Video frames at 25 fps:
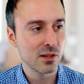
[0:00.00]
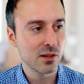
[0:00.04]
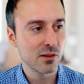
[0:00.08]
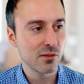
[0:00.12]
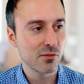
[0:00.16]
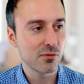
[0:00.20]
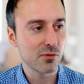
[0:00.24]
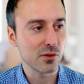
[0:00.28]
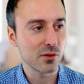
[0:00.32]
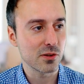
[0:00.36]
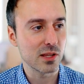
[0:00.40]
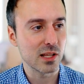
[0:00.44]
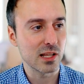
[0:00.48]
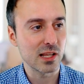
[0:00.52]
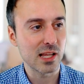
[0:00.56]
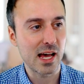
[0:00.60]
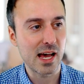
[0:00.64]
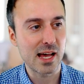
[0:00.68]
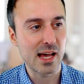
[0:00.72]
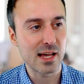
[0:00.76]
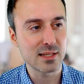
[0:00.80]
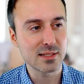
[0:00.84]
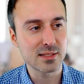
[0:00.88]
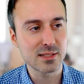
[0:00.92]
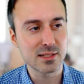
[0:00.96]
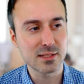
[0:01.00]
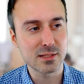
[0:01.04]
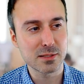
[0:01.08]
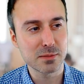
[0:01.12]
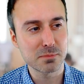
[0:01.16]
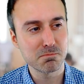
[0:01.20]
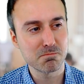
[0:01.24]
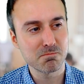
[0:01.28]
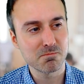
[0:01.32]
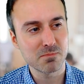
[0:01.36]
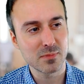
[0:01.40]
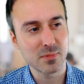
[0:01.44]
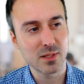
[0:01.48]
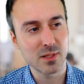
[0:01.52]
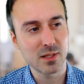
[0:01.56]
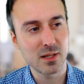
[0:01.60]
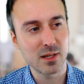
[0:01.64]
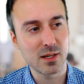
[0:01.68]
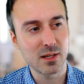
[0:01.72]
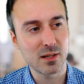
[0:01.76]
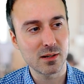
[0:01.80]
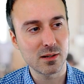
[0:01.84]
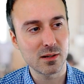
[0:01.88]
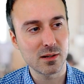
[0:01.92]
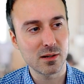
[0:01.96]
for the last, I
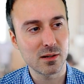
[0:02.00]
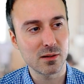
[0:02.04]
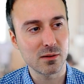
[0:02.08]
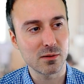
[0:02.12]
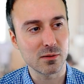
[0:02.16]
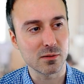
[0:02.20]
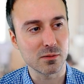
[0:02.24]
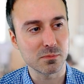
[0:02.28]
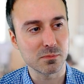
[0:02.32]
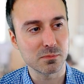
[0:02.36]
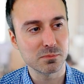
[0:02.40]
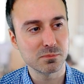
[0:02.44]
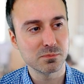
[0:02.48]
don't know,